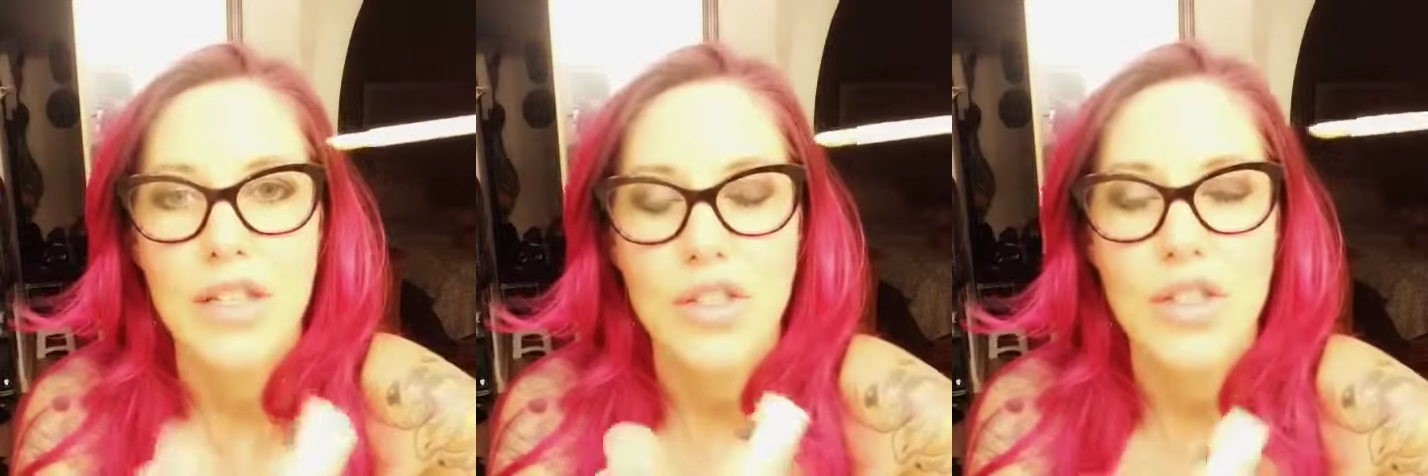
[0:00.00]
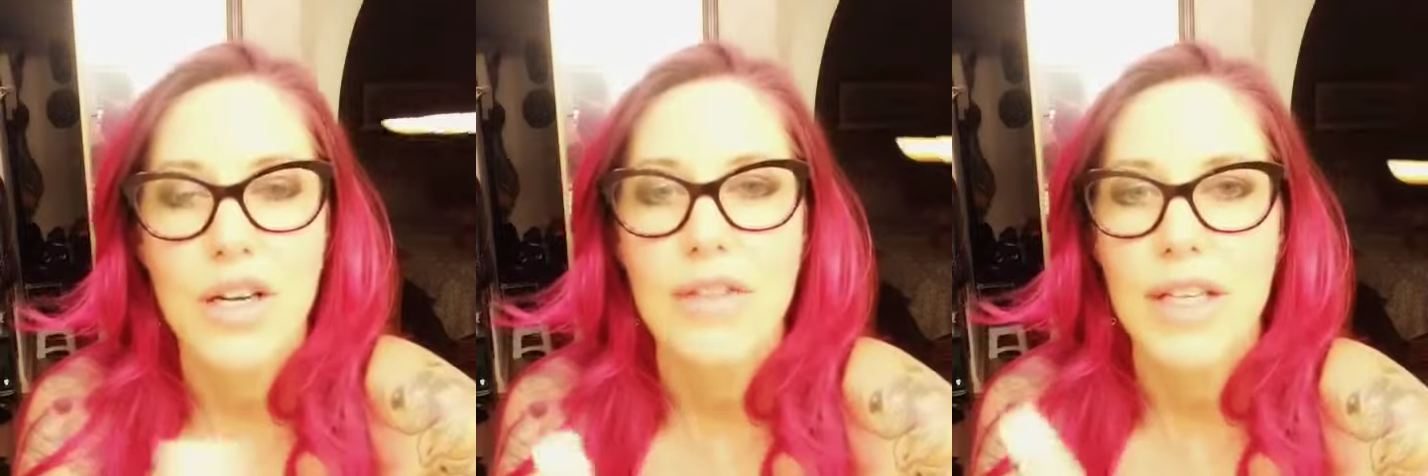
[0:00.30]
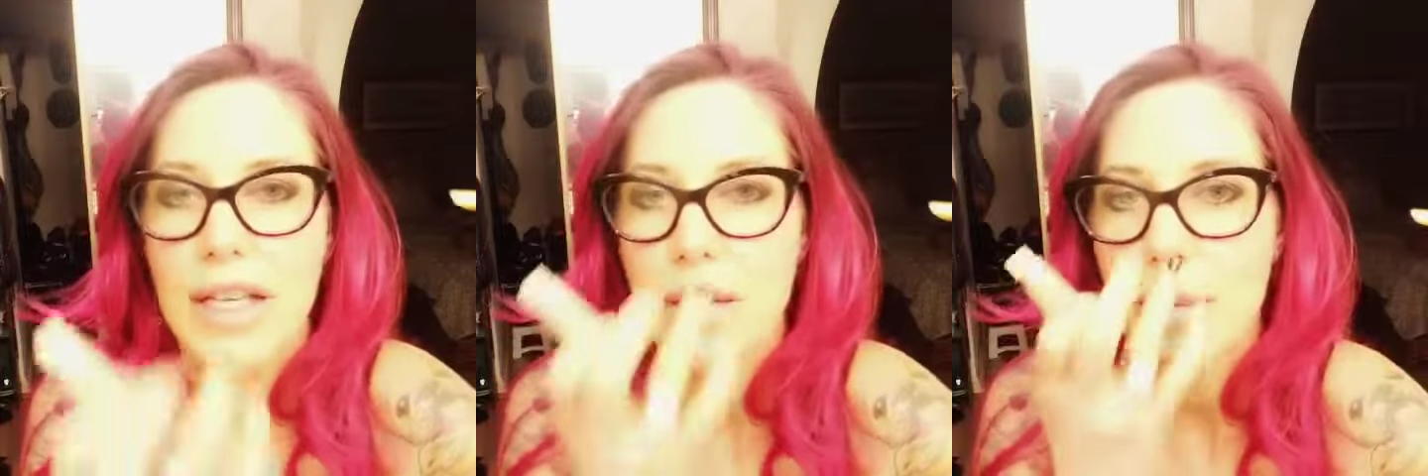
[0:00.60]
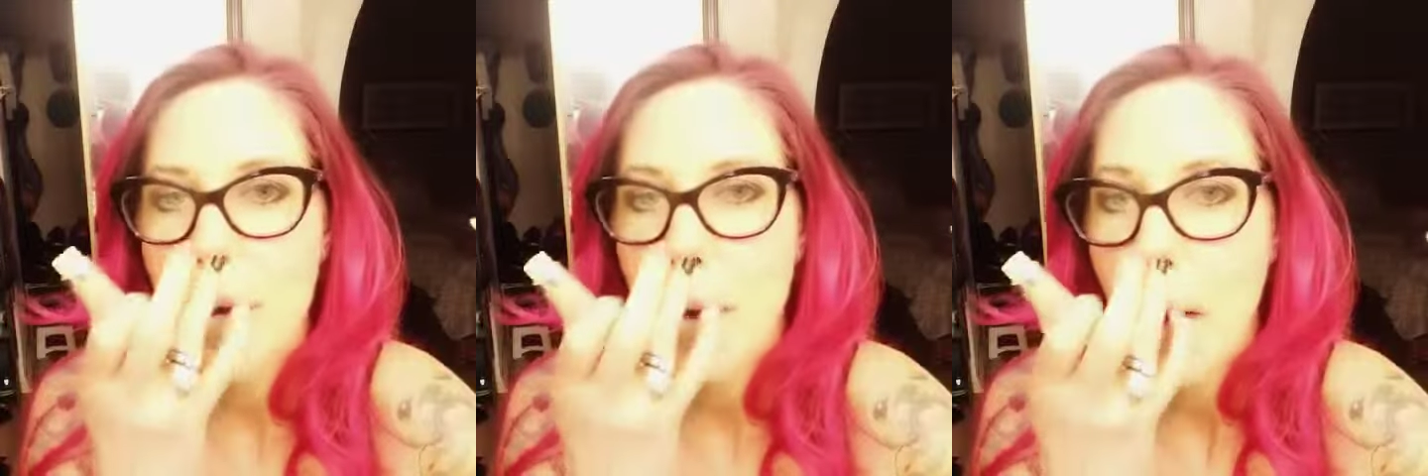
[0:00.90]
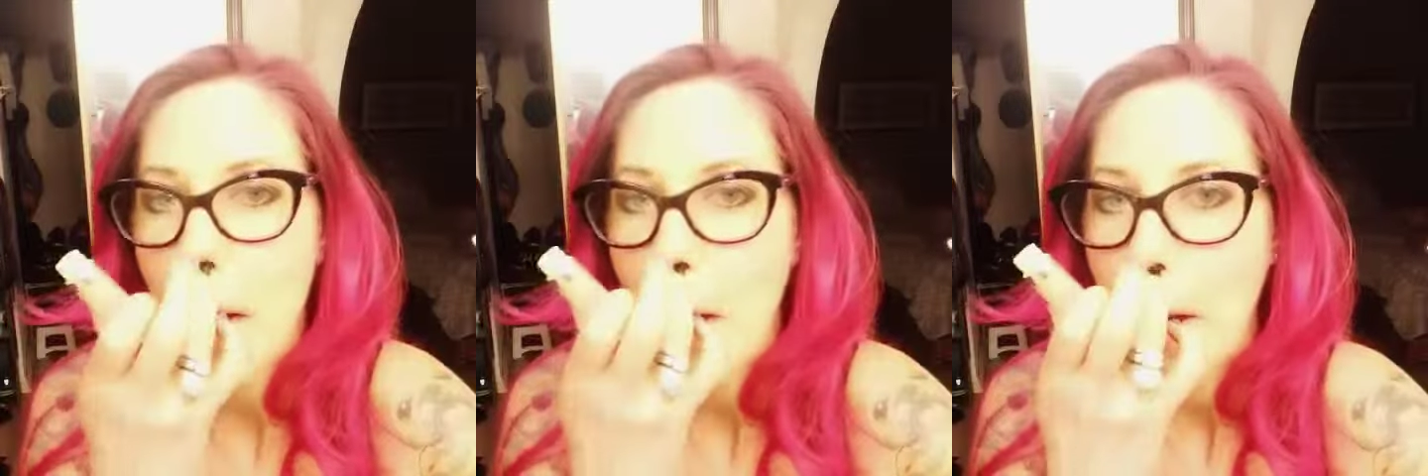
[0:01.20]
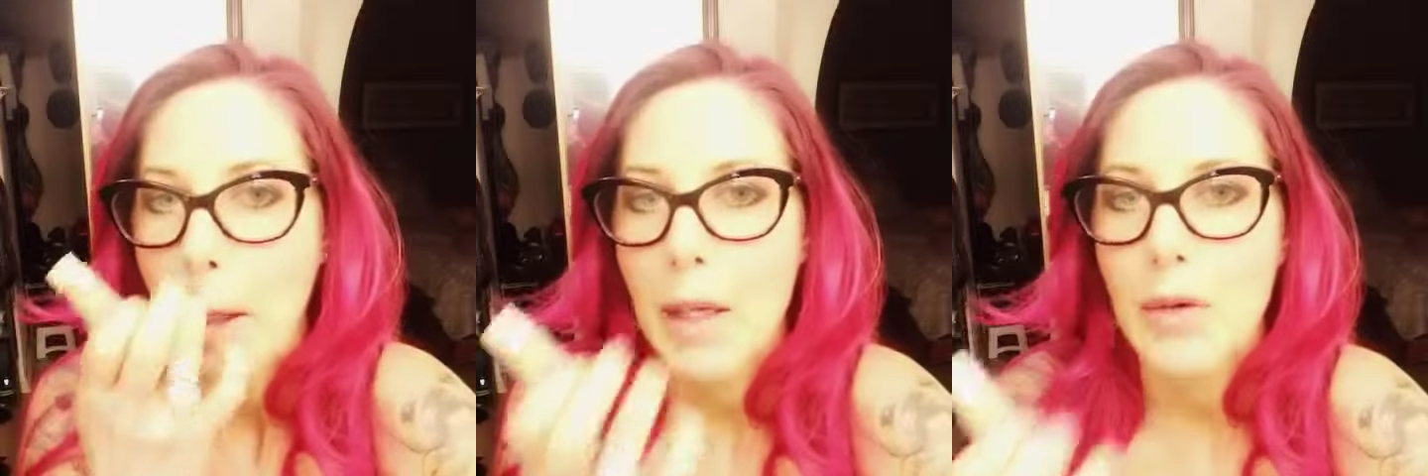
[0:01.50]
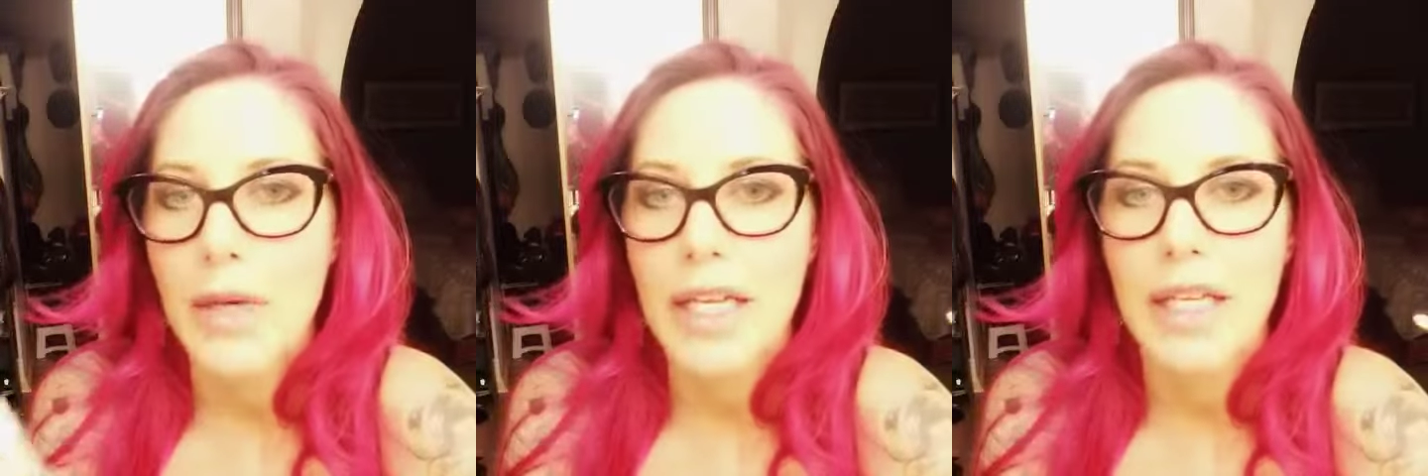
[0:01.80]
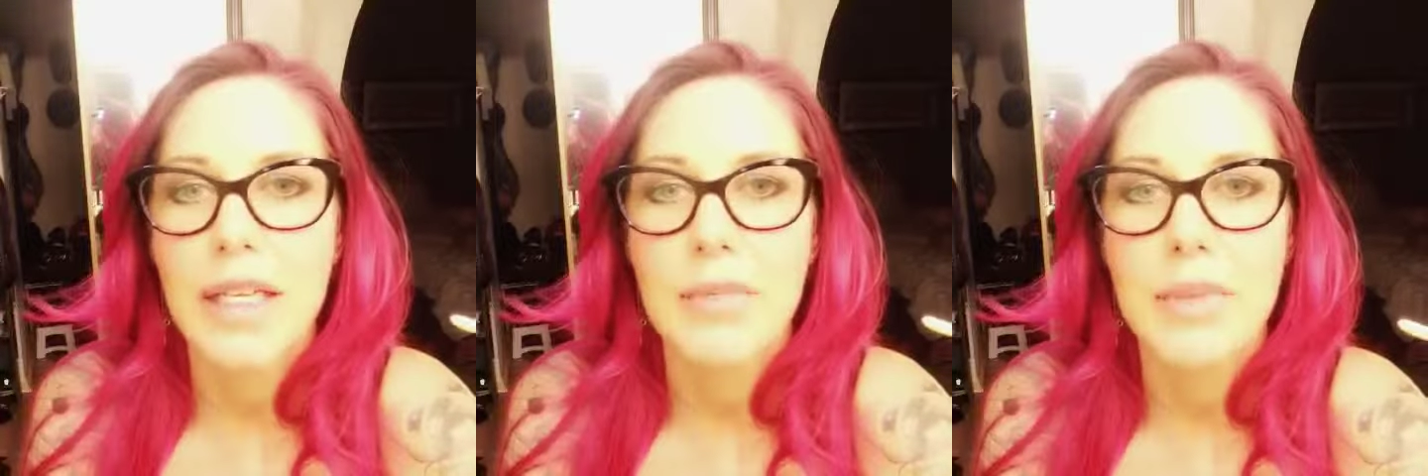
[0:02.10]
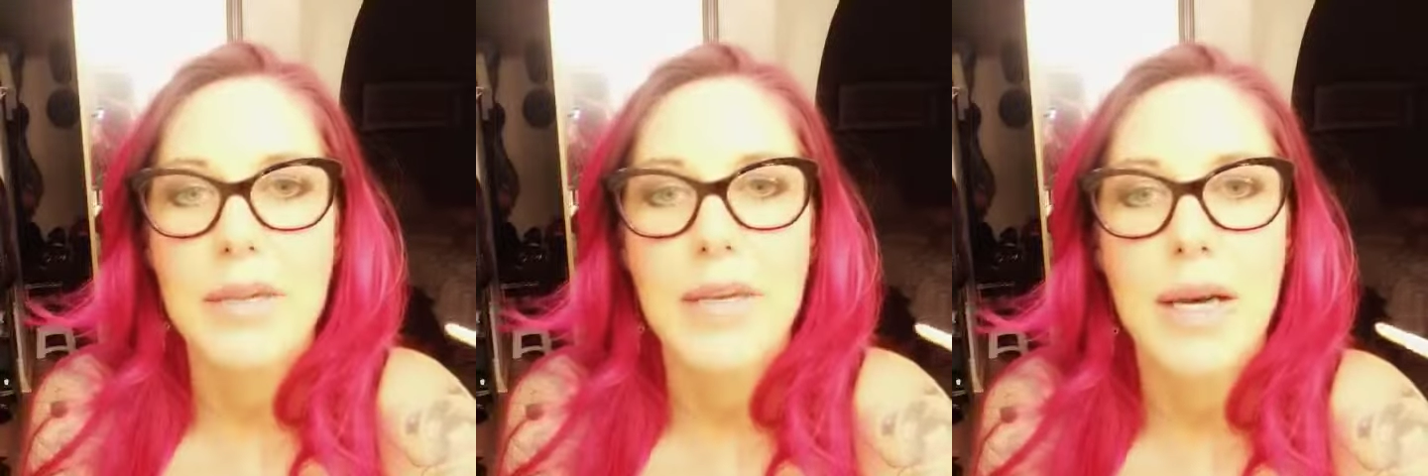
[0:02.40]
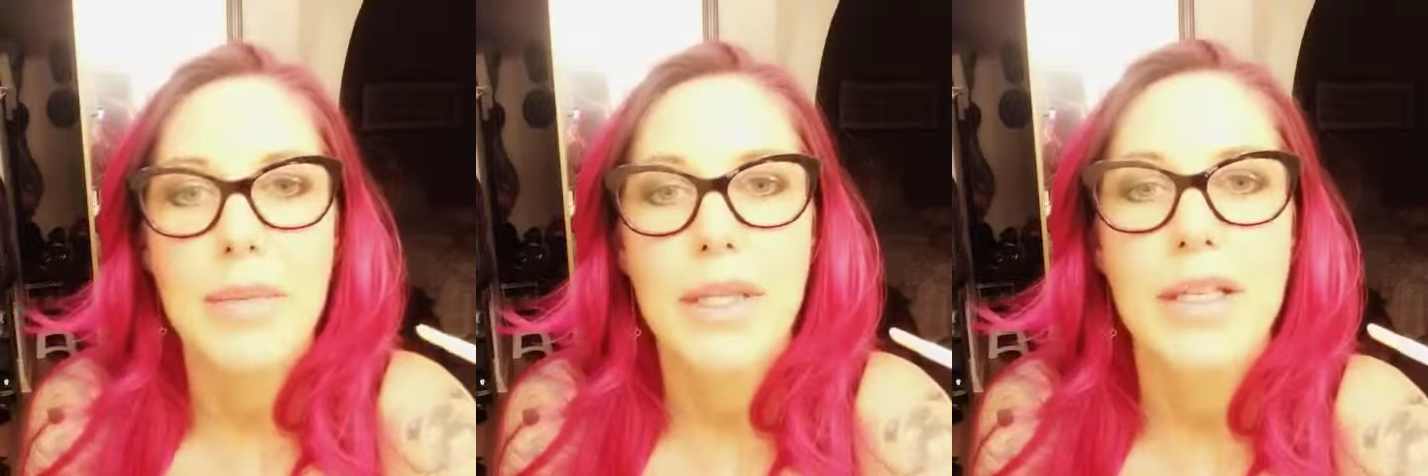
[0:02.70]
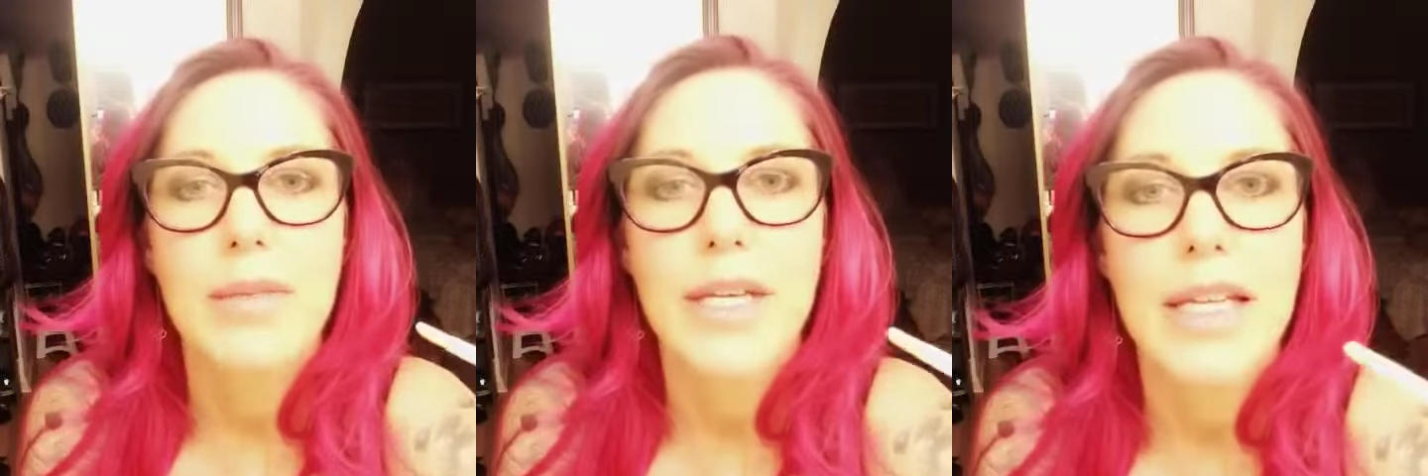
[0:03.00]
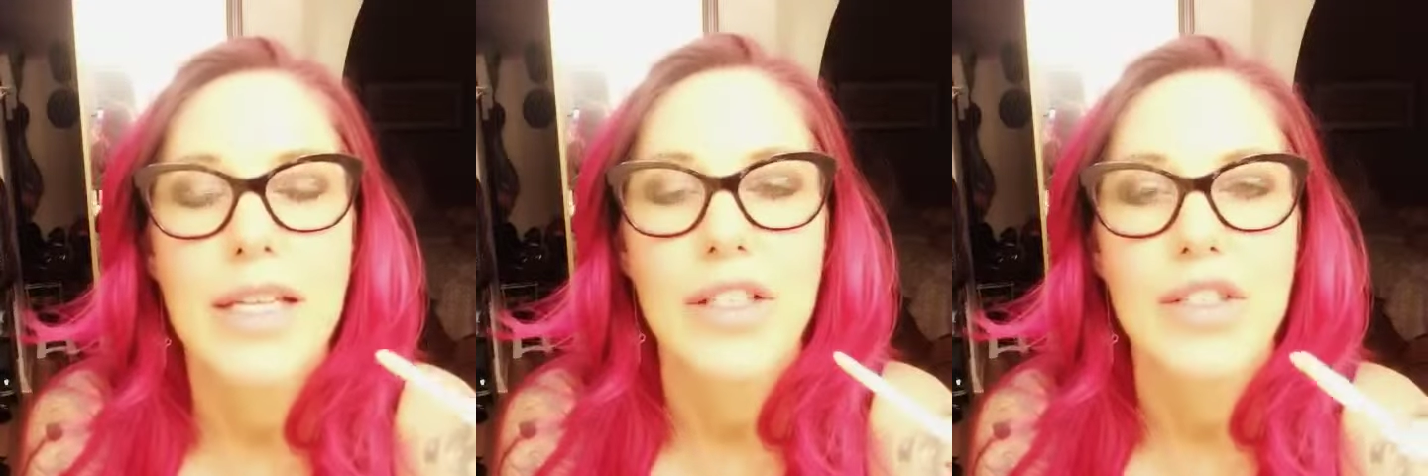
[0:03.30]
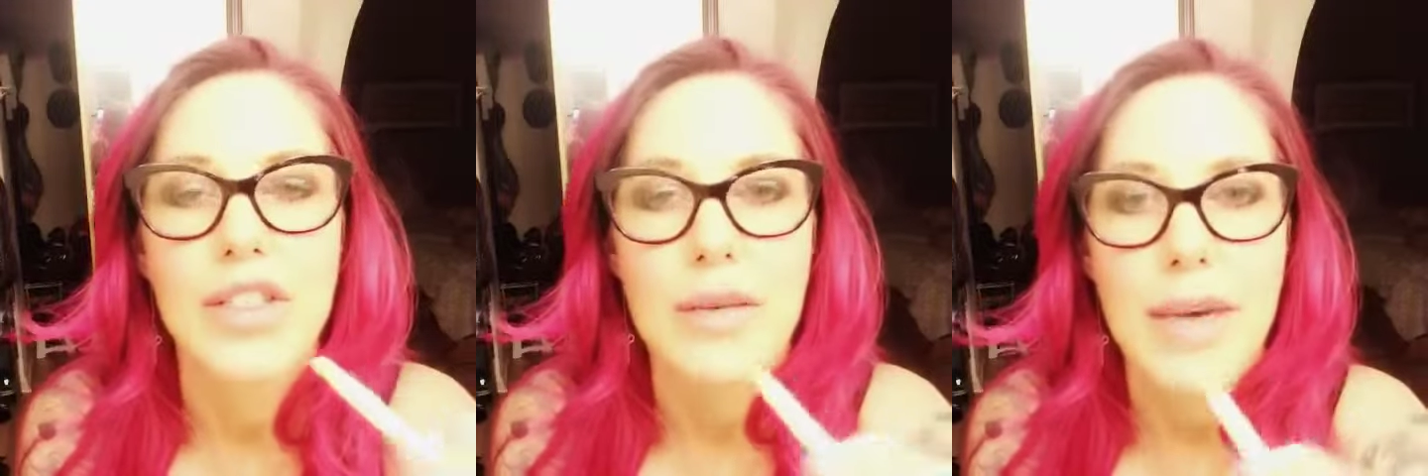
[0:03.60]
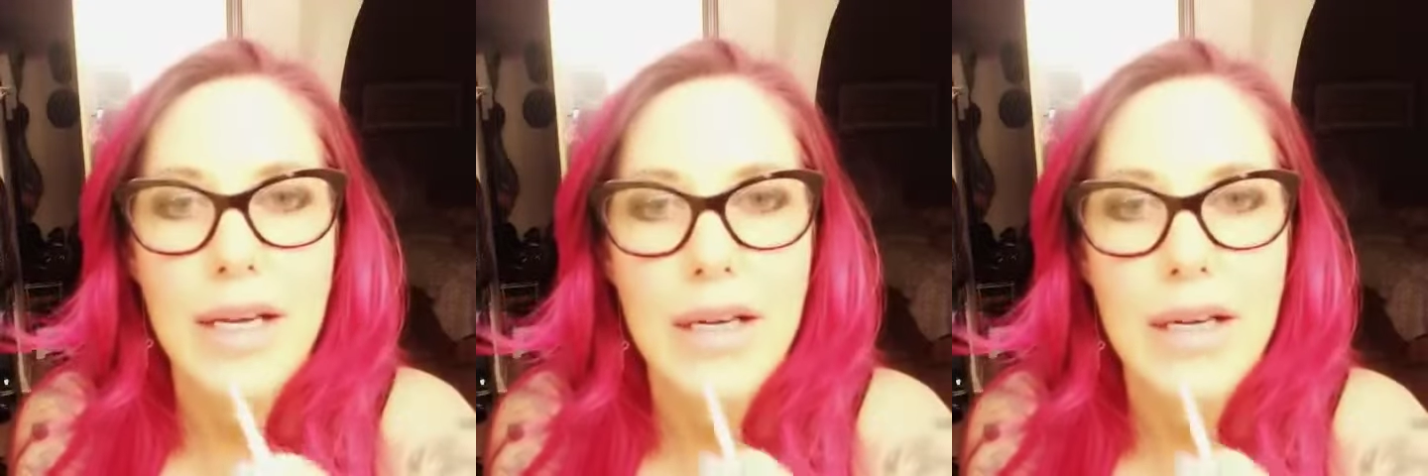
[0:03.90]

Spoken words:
turn off the camera so it can beat me up a little bit, and then I'll turn